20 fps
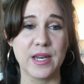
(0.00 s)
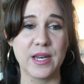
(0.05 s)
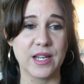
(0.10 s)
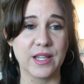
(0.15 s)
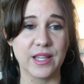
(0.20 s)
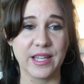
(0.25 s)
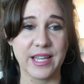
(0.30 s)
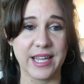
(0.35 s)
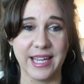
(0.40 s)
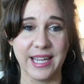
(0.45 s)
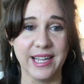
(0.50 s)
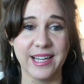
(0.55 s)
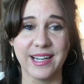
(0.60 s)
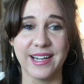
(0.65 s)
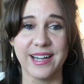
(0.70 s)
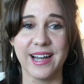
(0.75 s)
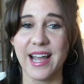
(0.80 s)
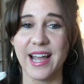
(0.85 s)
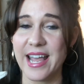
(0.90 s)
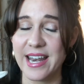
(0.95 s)
immediately,
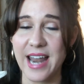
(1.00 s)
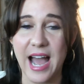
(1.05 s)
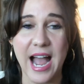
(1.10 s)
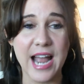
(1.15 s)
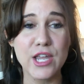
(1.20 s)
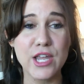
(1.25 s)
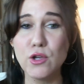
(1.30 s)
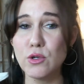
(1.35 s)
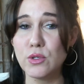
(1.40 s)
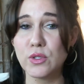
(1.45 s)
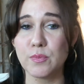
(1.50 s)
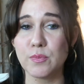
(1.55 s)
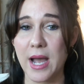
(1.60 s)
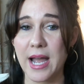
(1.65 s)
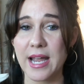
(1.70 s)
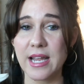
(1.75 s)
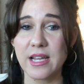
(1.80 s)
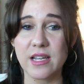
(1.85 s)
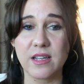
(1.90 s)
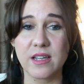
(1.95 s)
and I use
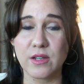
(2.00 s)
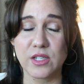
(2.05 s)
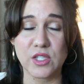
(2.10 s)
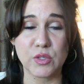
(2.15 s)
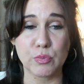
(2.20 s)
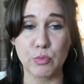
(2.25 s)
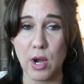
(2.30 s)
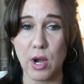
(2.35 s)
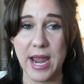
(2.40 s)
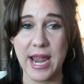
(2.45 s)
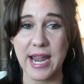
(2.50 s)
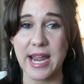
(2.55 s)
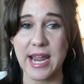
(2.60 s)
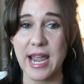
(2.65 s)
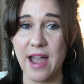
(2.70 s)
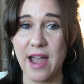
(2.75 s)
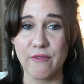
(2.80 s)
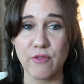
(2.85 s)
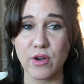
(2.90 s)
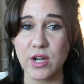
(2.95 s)
my
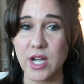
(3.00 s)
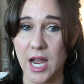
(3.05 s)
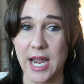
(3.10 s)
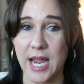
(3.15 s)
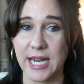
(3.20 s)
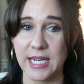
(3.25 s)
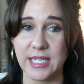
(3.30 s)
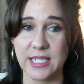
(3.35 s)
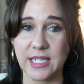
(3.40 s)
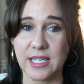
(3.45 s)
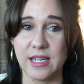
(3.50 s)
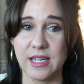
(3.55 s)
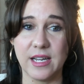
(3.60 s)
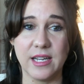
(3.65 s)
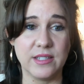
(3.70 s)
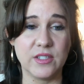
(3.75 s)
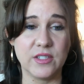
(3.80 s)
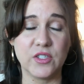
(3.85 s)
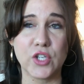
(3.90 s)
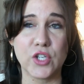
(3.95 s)
spray every night.
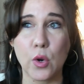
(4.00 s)
It's